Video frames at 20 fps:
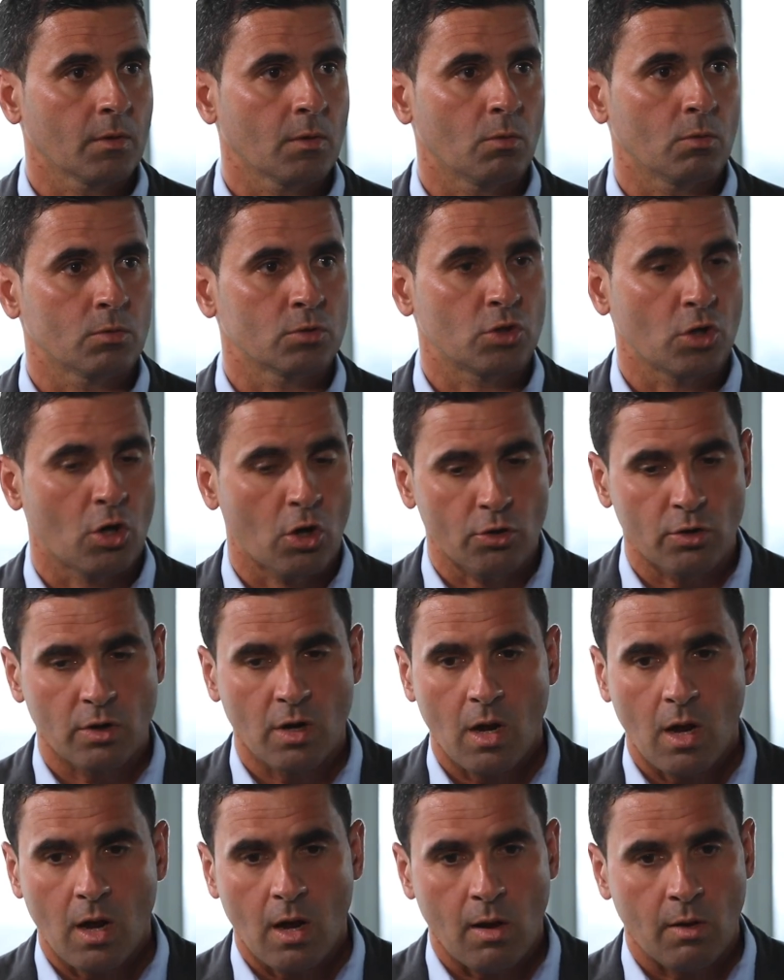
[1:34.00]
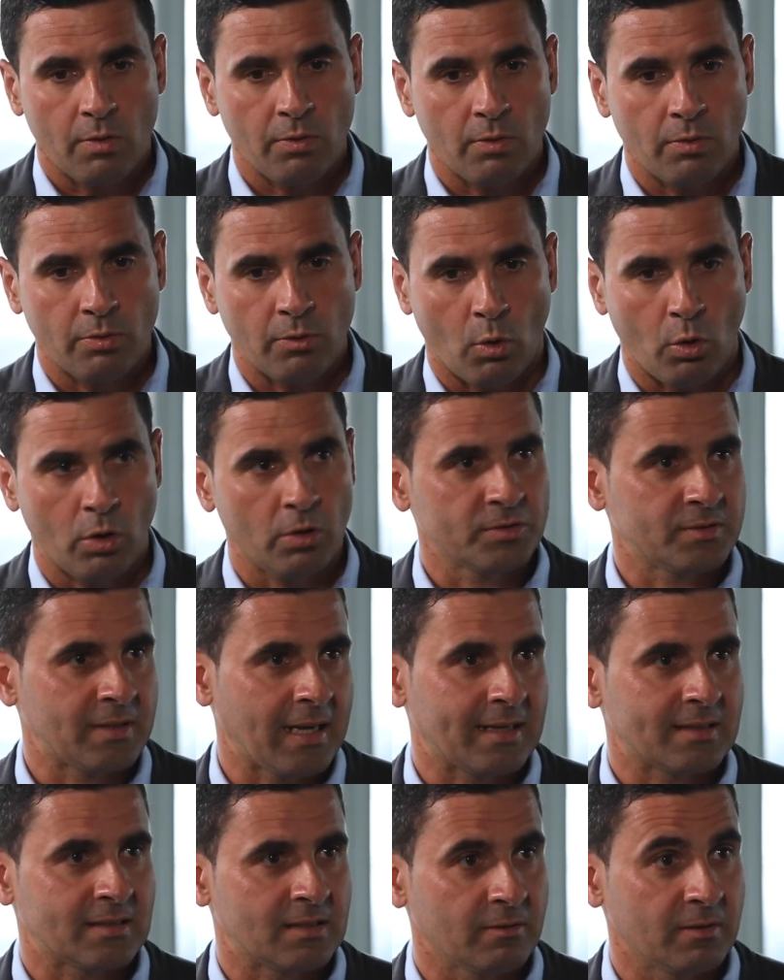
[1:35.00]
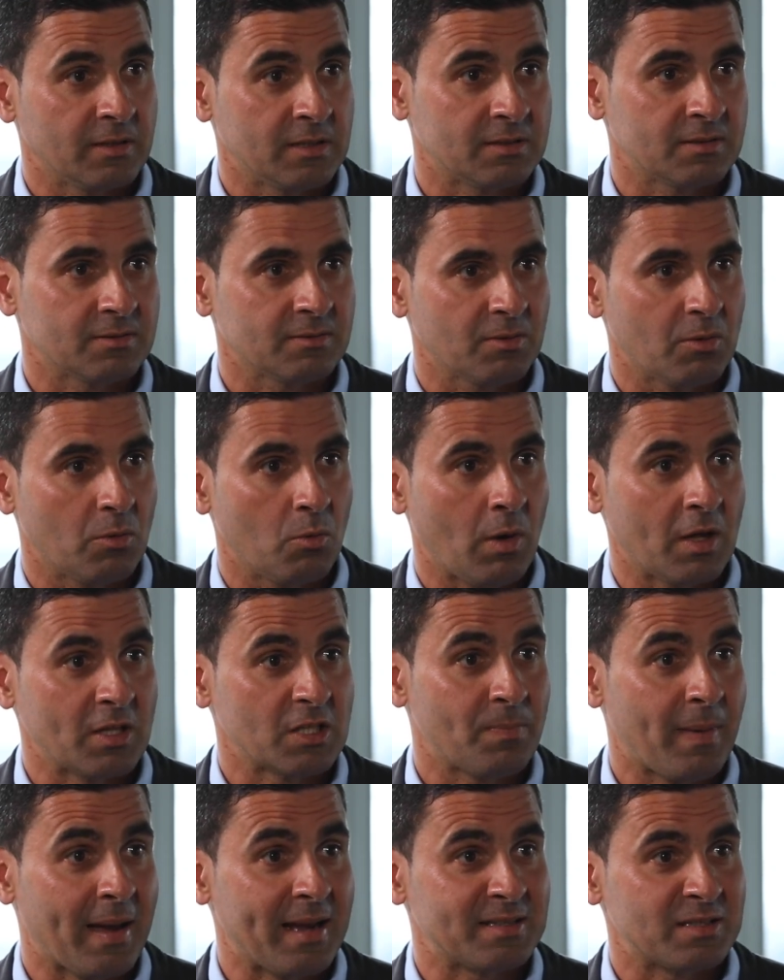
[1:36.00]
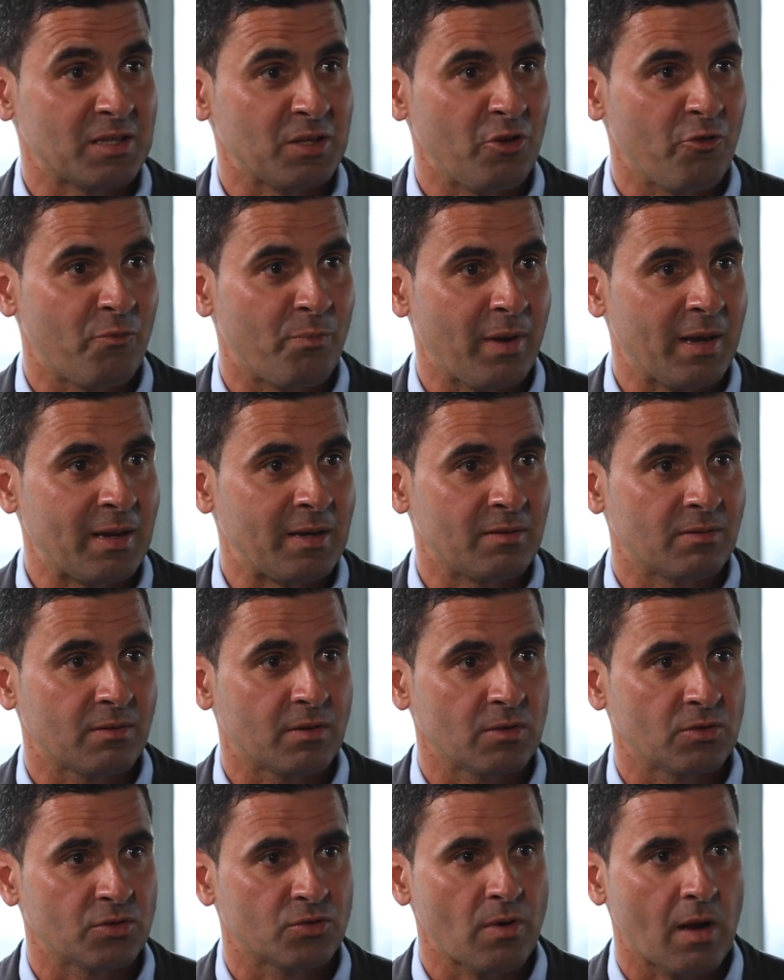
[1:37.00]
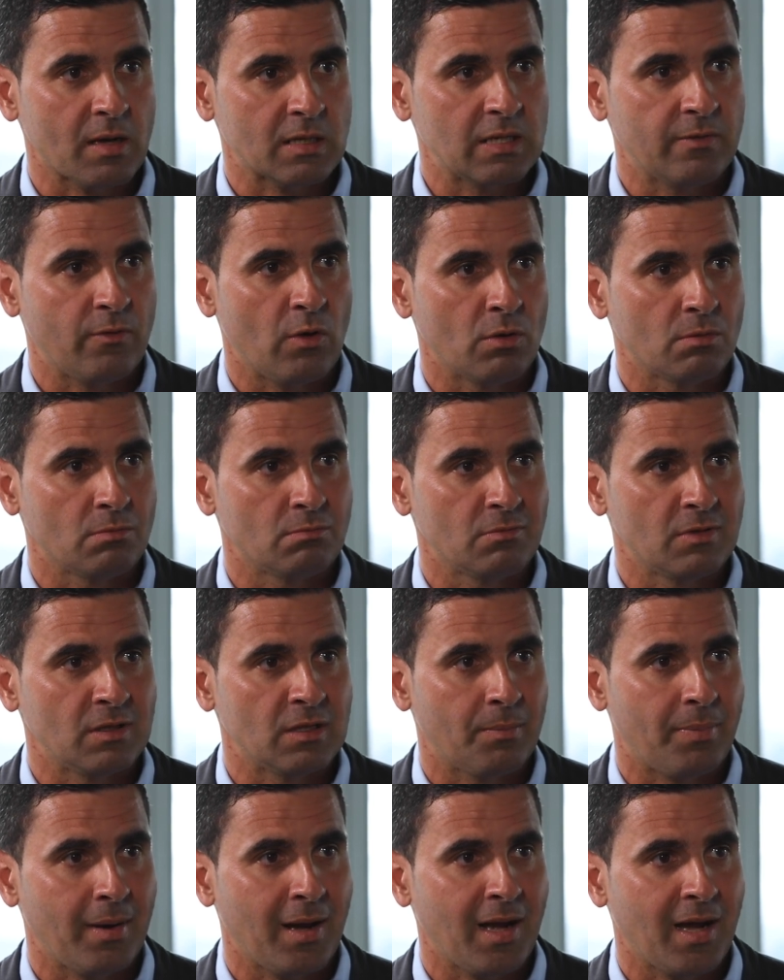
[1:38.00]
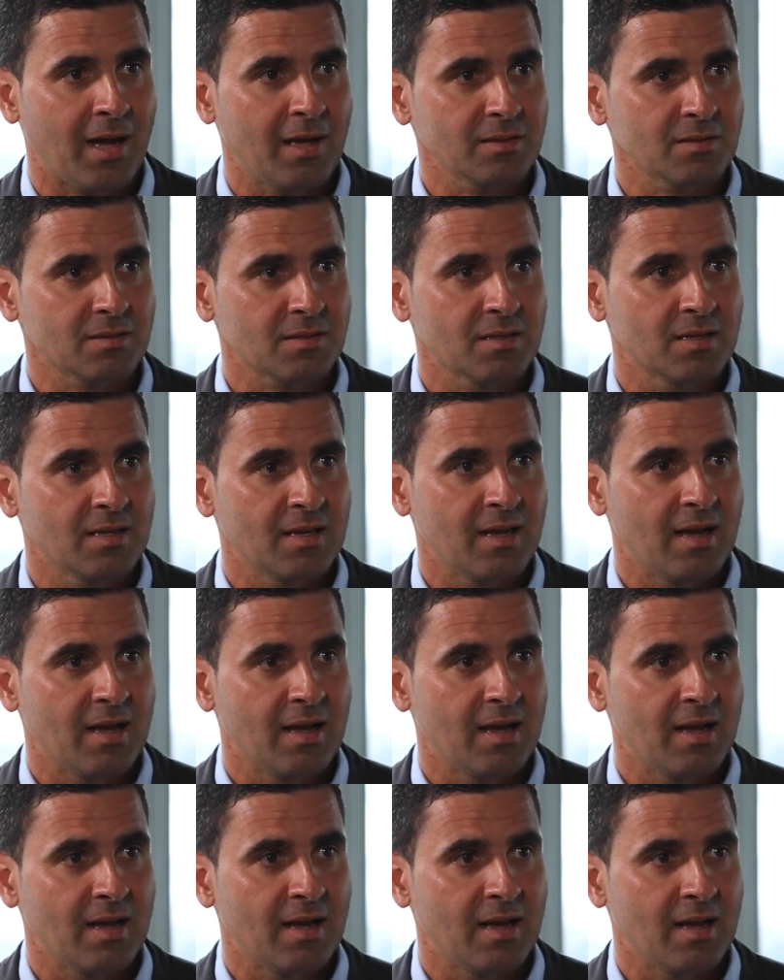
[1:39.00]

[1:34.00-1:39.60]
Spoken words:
Well, John, the oil sector is one space that you've been constructive on in the past.